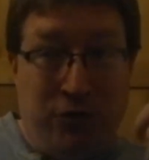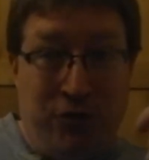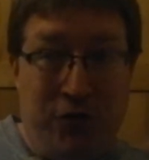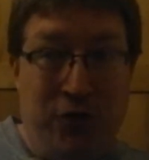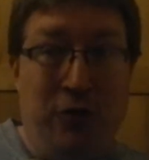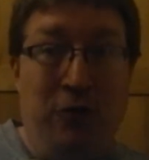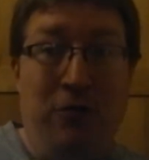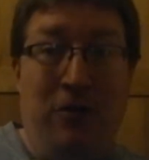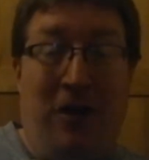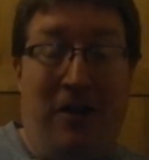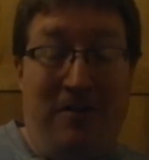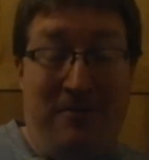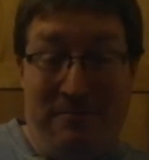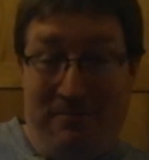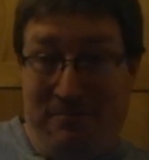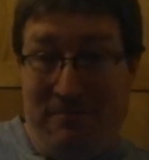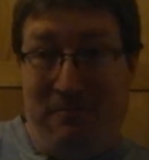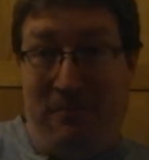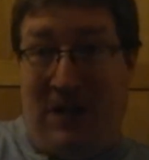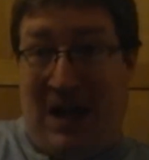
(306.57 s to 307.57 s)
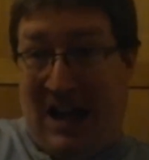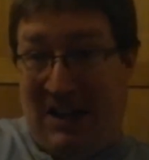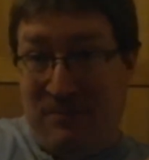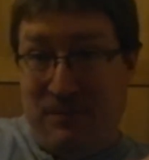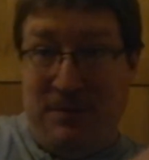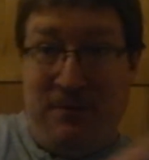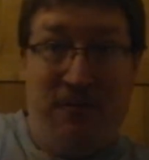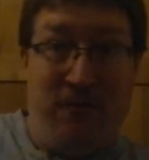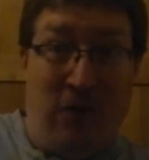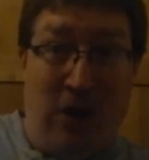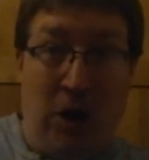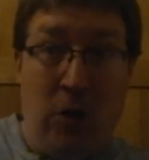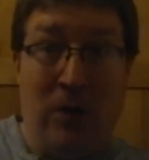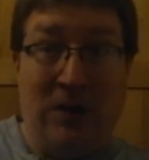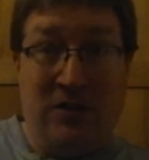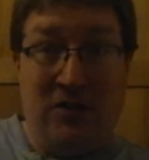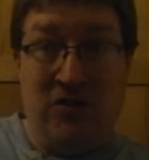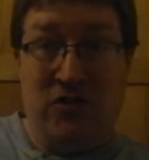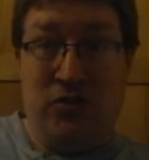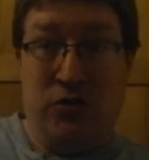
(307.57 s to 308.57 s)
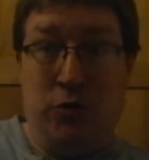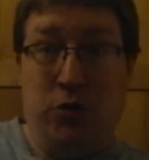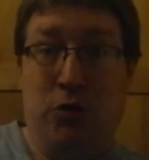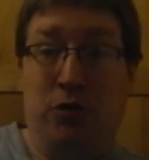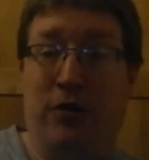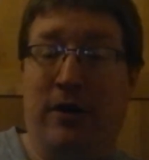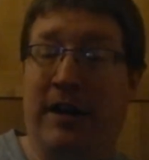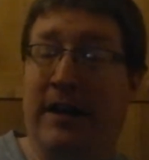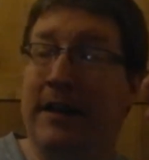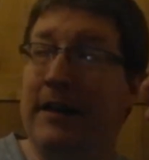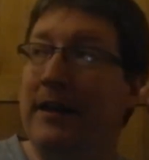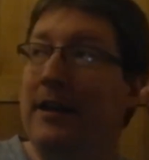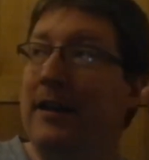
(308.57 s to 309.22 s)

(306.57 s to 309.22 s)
do have been following the story,